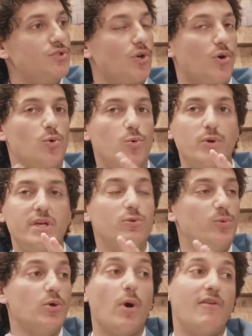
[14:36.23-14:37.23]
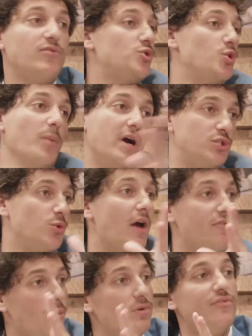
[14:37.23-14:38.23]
So we don't have too much. We have only